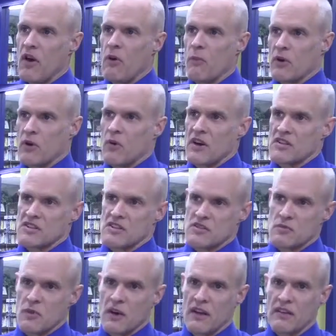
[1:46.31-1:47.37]
homework
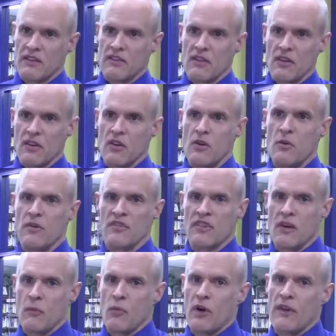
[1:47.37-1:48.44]
questions was, who was
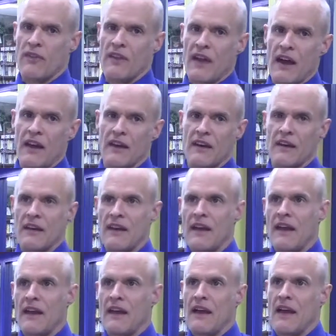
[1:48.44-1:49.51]
someone that
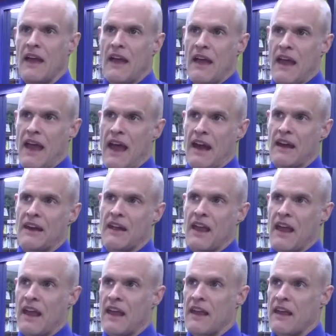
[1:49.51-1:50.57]
had
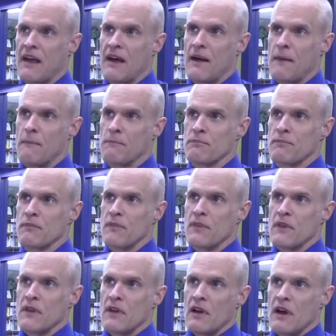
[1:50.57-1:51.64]

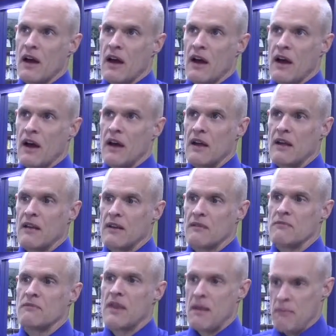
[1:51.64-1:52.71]
an
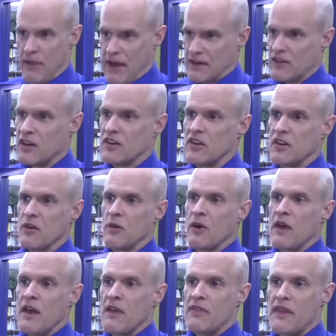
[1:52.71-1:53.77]
impact on
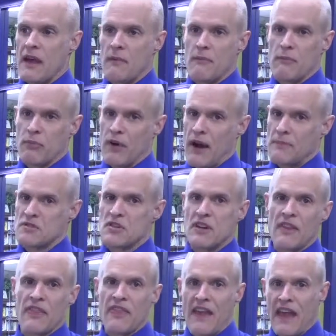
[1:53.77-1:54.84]
you that perhaps you
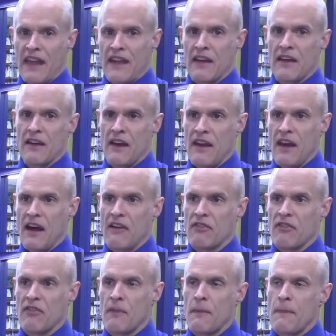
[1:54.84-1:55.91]
didn't thank enough?
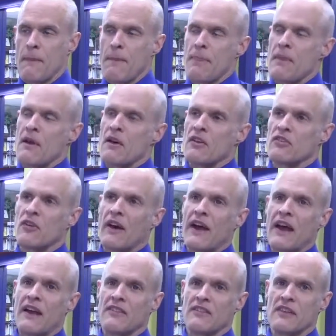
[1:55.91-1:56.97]
So
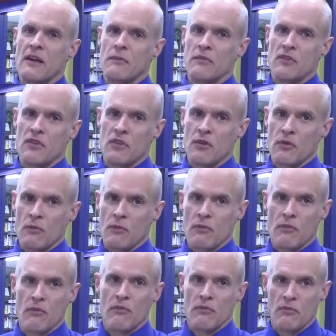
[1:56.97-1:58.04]
I asked them to
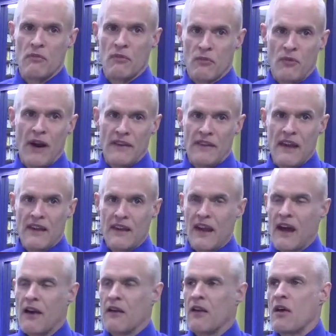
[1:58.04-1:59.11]
write that
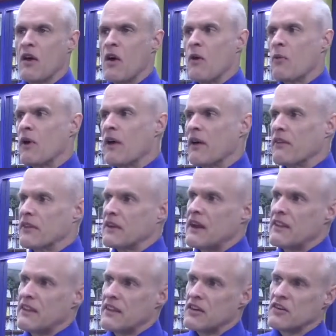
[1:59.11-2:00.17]
down. Well, the
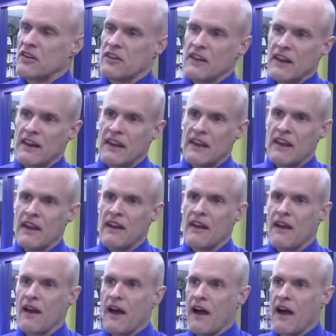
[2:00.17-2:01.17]
day that they turned that in,